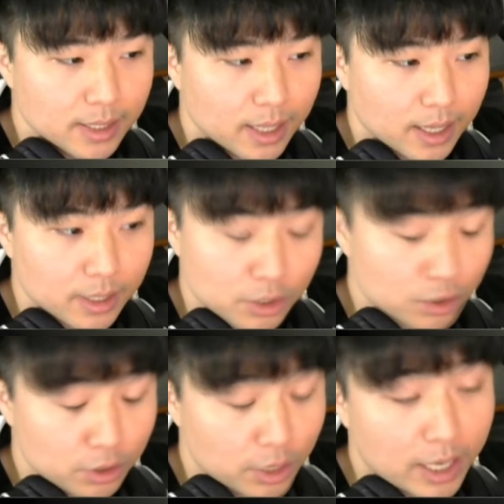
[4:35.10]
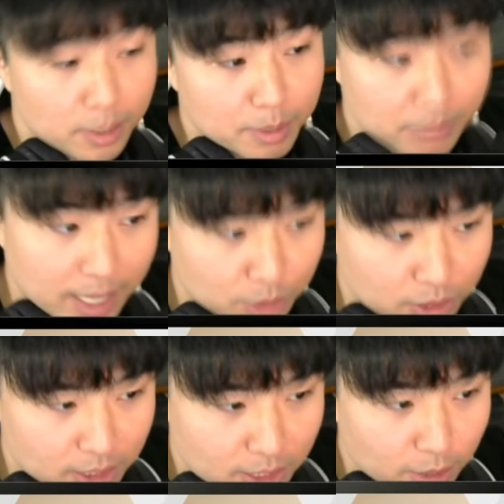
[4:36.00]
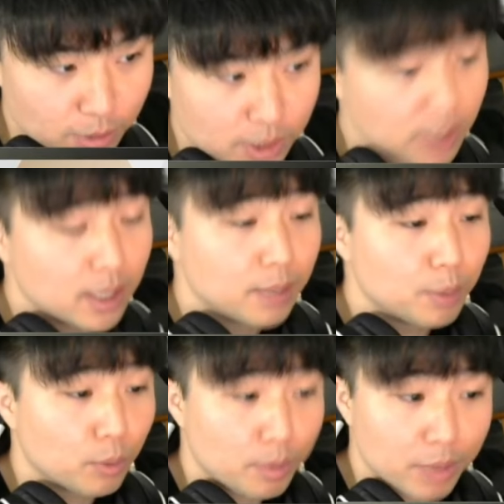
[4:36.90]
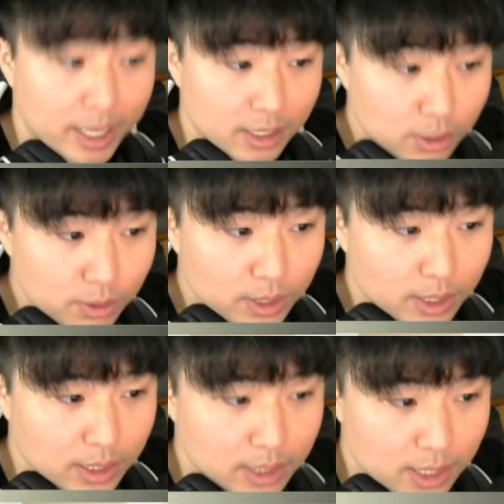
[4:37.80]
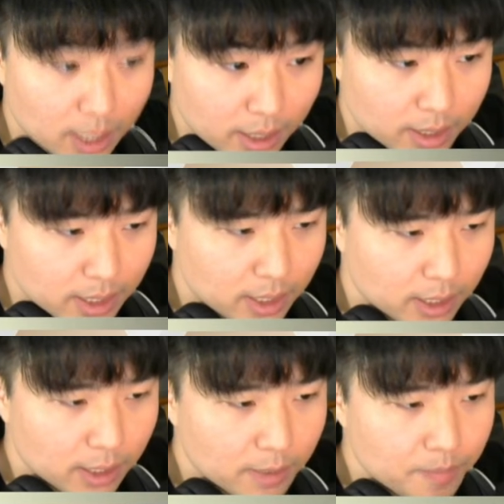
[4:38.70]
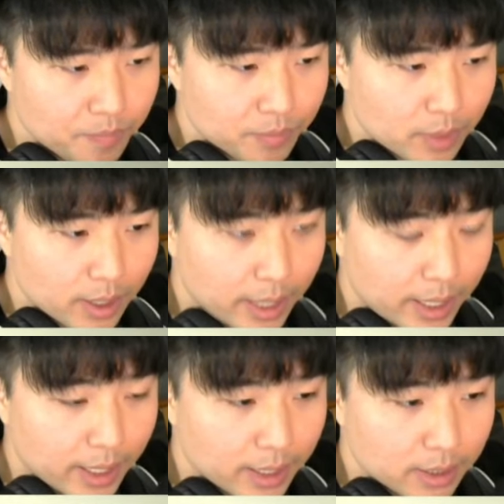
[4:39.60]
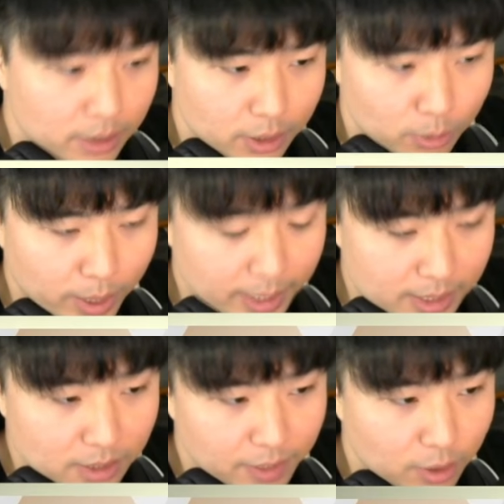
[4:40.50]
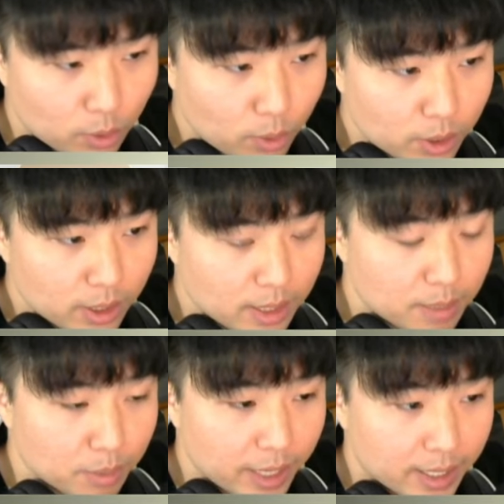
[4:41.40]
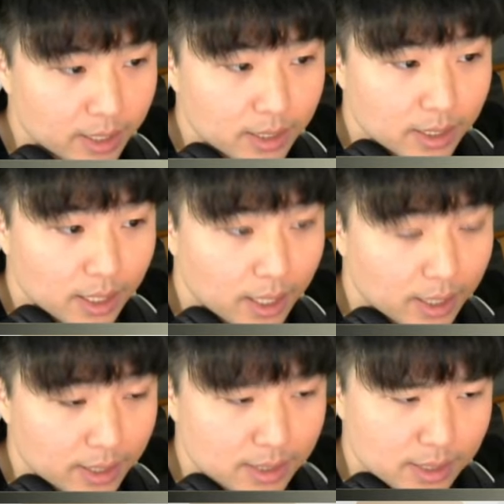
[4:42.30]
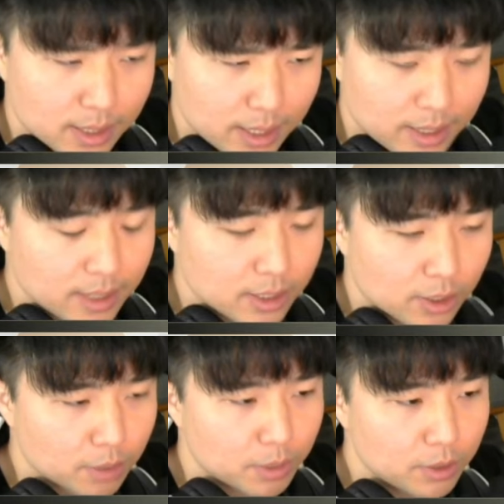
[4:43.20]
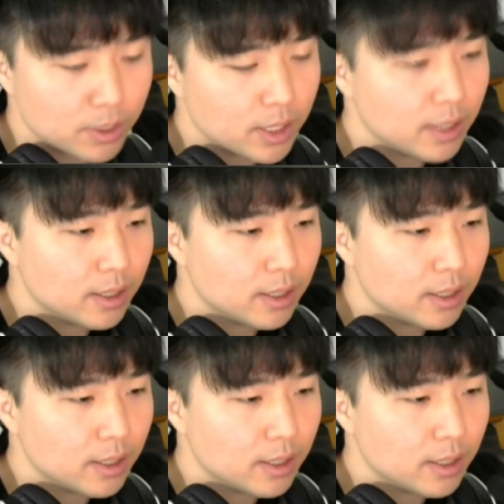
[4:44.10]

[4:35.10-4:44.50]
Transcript: you're not going to be able to capture these stones. But what black can do is cut here, and white has to defend the corner, and then black gets, I think it's called a panuki,